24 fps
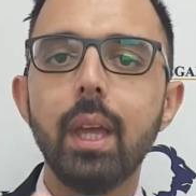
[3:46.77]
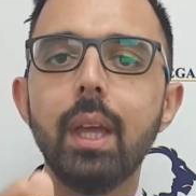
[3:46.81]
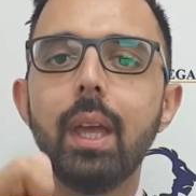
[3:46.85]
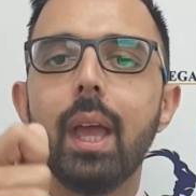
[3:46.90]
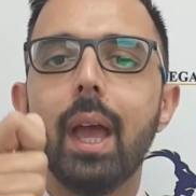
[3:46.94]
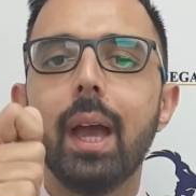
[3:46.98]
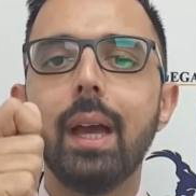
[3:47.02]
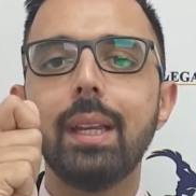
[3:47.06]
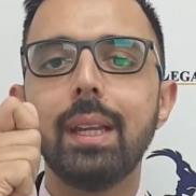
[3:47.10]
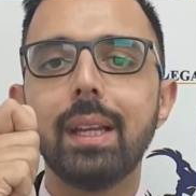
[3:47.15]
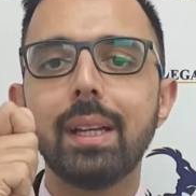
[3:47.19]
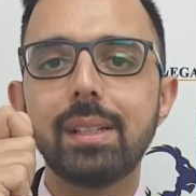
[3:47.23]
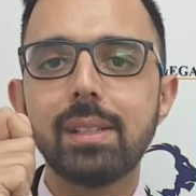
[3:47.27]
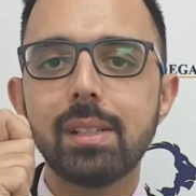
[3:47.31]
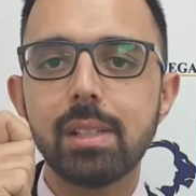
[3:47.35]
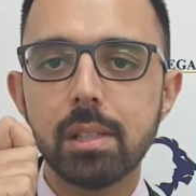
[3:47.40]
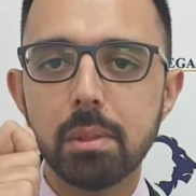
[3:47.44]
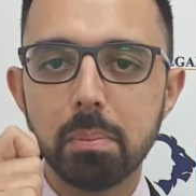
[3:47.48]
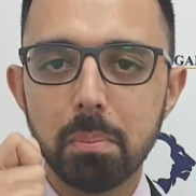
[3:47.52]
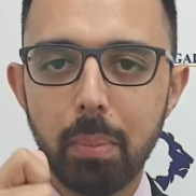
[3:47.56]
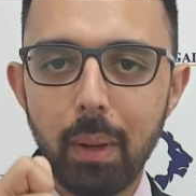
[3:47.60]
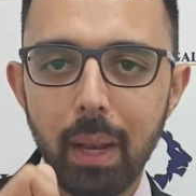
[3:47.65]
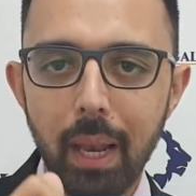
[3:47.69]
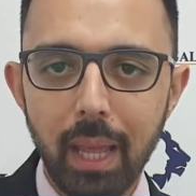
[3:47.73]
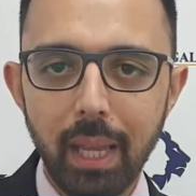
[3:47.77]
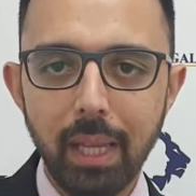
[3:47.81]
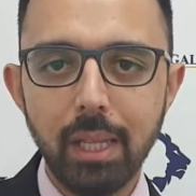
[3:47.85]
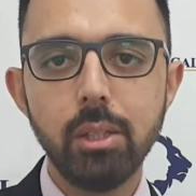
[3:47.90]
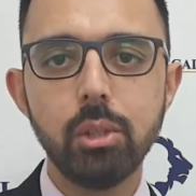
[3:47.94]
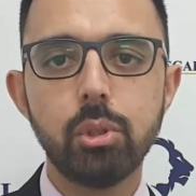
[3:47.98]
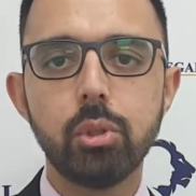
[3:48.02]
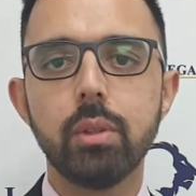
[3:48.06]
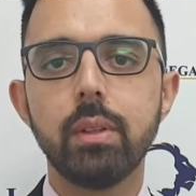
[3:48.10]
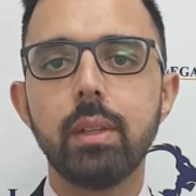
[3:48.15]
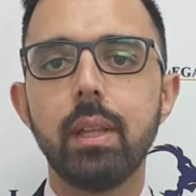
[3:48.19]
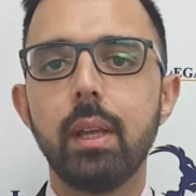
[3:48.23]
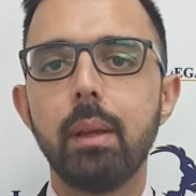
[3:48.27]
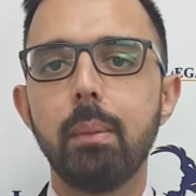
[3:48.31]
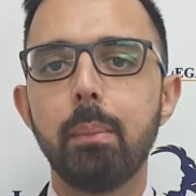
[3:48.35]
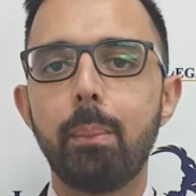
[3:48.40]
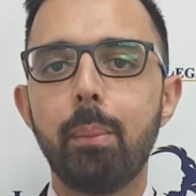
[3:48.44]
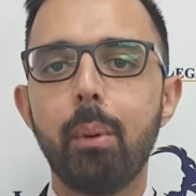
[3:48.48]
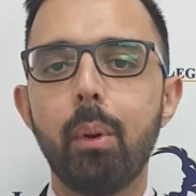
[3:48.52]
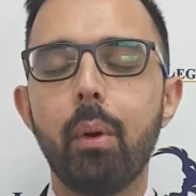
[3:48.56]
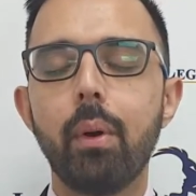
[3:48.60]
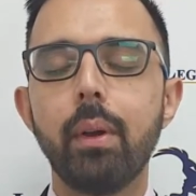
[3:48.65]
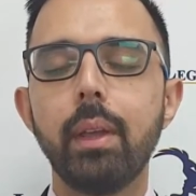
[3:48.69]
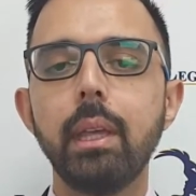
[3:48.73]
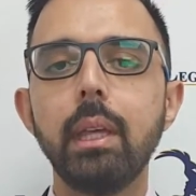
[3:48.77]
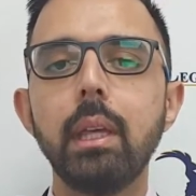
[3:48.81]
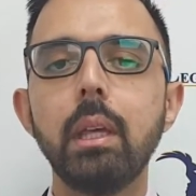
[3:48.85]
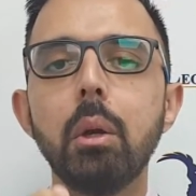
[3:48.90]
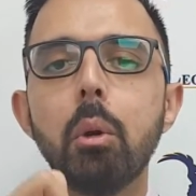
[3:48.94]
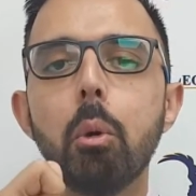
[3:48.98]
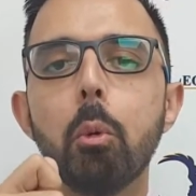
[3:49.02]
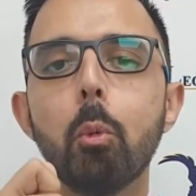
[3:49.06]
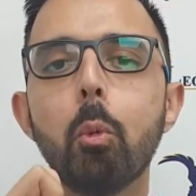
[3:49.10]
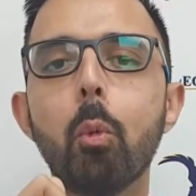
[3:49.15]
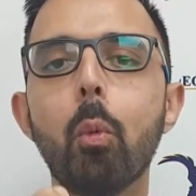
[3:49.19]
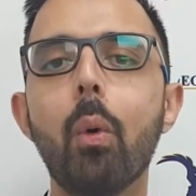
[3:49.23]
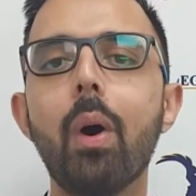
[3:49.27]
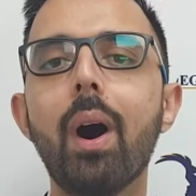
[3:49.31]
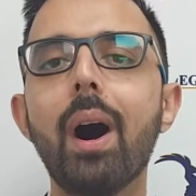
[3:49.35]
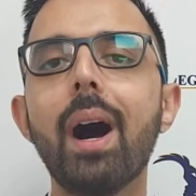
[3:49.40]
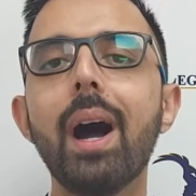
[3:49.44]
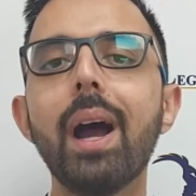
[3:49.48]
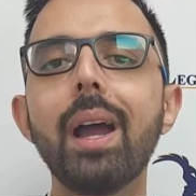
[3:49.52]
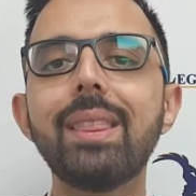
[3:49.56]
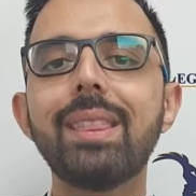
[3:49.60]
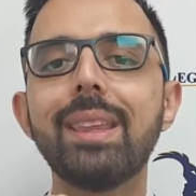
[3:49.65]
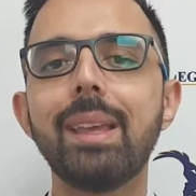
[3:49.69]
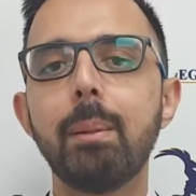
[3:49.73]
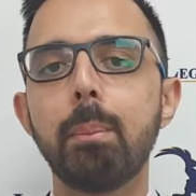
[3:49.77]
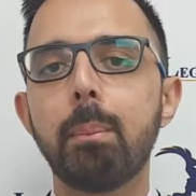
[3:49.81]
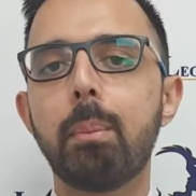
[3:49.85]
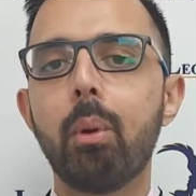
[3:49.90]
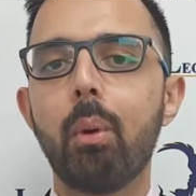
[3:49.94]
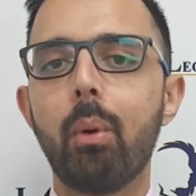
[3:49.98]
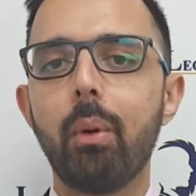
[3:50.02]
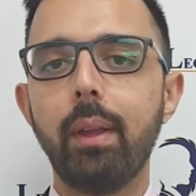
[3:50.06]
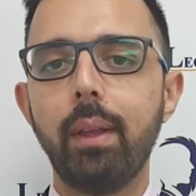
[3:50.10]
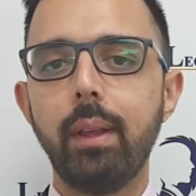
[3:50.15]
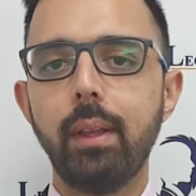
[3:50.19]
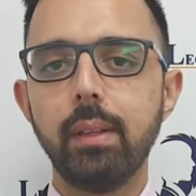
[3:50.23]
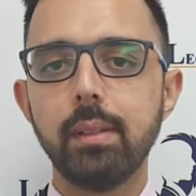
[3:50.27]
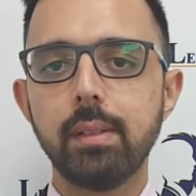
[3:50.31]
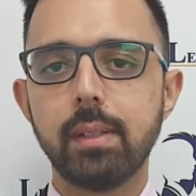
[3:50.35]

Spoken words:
and explain to the employee why the employee is